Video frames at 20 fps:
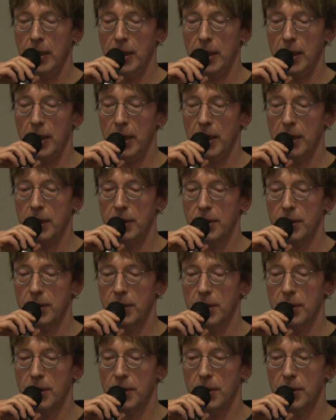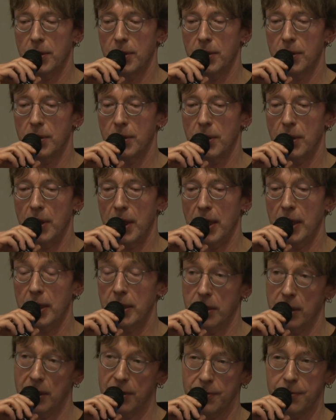And I had
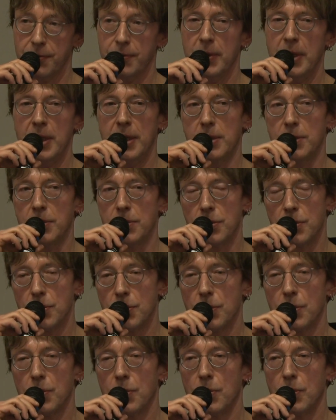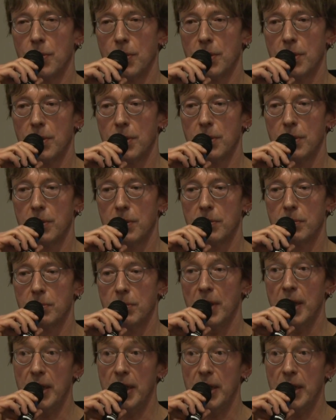a lot of friends who were